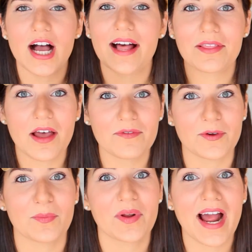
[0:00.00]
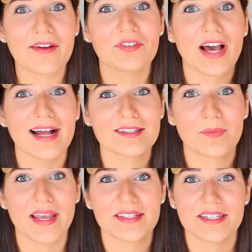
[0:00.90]
I love you, but I have got to
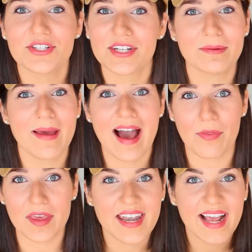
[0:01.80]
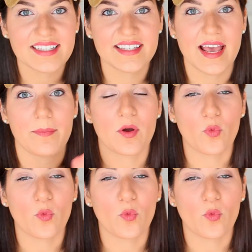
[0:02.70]
pay attention in math. Next tip,